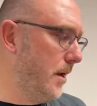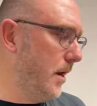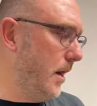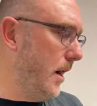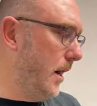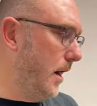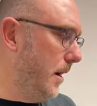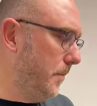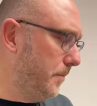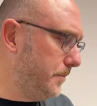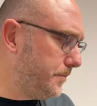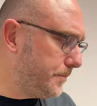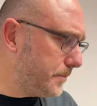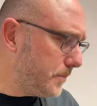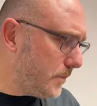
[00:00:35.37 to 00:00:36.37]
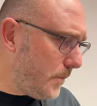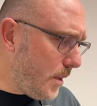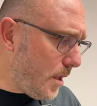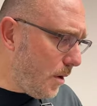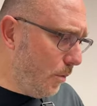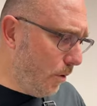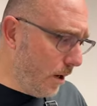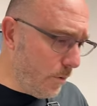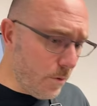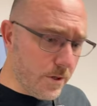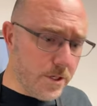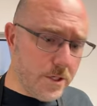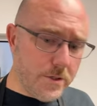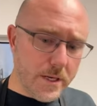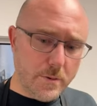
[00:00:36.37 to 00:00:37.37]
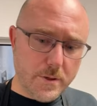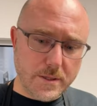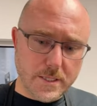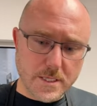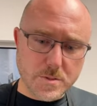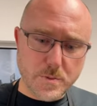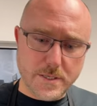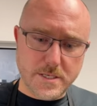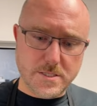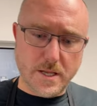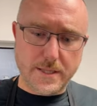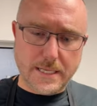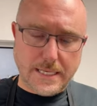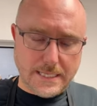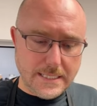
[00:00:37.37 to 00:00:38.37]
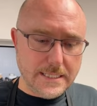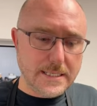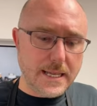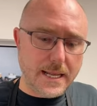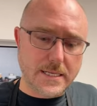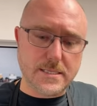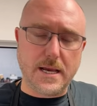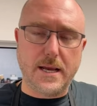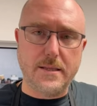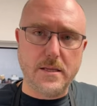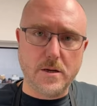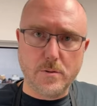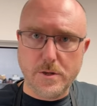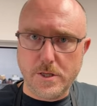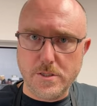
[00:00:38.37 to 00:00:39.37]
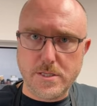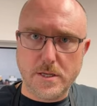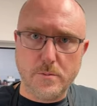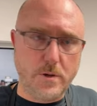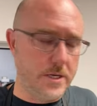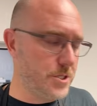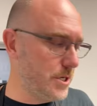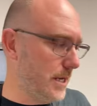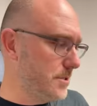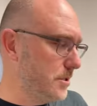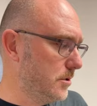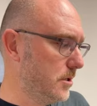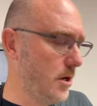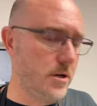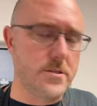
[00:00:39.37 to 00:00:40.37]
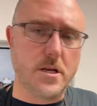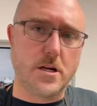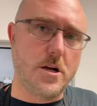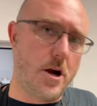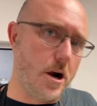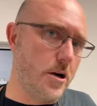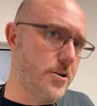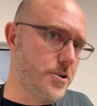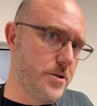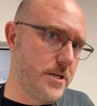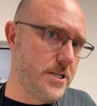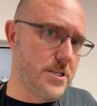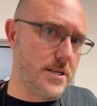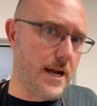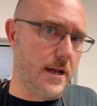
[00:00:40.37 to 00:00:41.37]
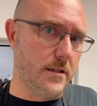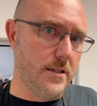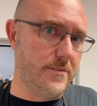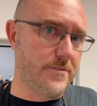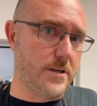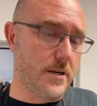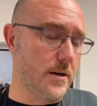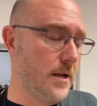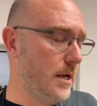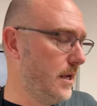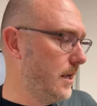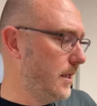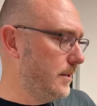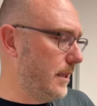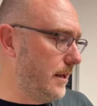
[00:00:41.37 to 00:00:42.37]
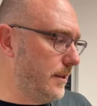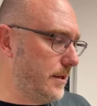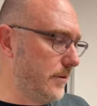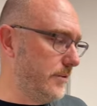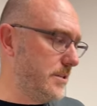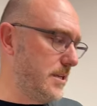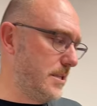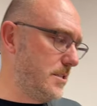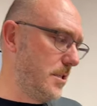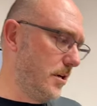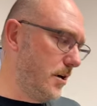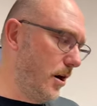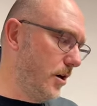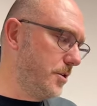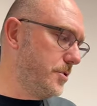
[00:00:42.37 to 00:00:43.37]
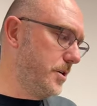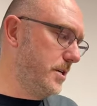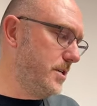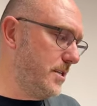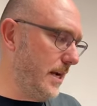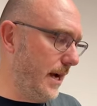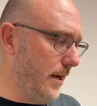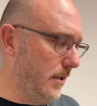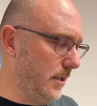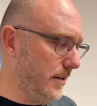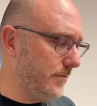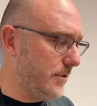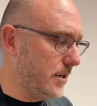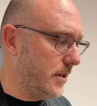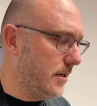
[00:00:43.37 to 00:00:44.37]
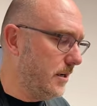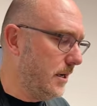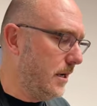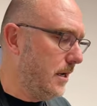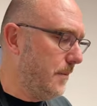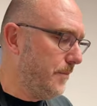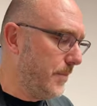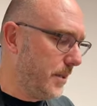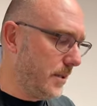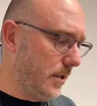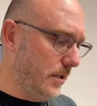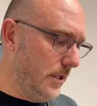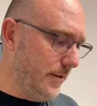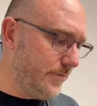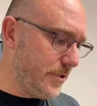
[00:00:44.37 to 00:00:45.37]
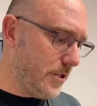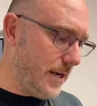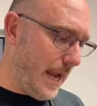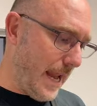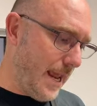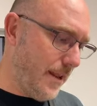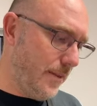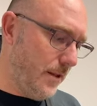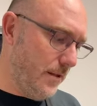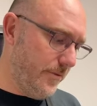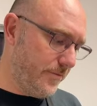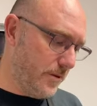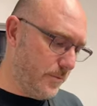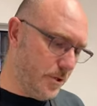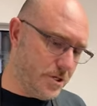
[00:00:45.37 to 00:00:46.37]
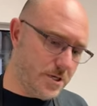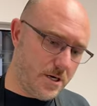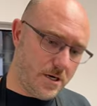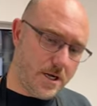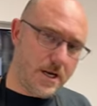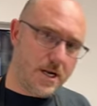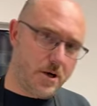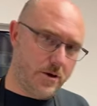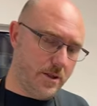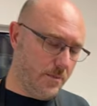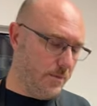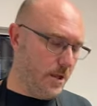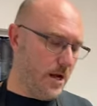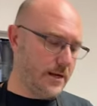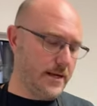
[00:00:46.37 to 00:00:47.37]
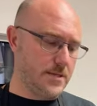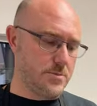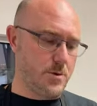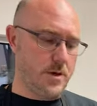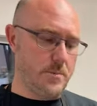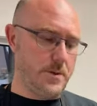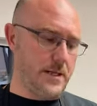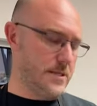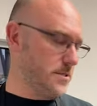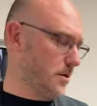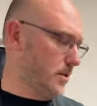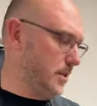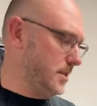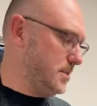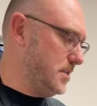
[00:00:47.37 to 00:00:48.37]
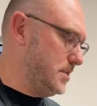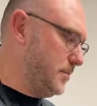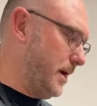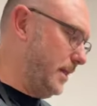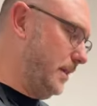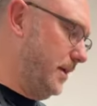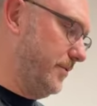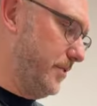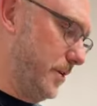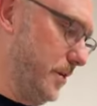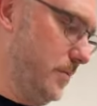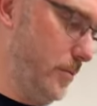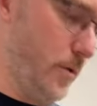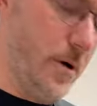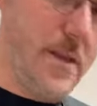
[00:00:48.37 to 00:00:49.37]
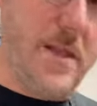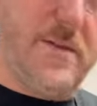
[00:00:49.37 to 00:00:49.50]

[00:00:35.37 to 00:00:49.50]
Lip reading: What we're doing with this one is on the intake side there, we're using what Jessel calls a cartridge style lifter. The difference is the cartridge style lifter, the lifter and the lifter bushing are gonna go in the block as one piece. So this is my lifter. One of the